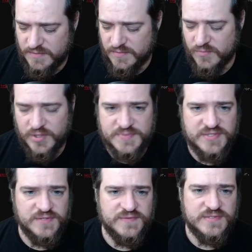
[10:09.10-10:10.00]
web
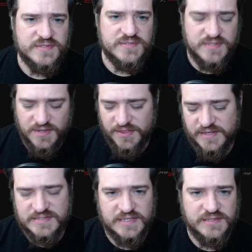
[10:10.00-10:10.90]
services and
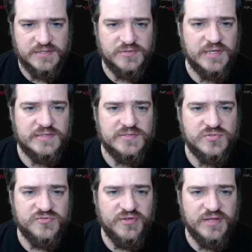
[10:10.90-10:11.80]
things like that to get
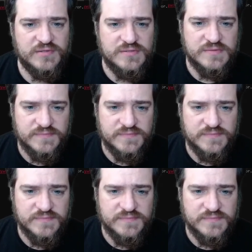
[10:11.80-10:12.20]
those values.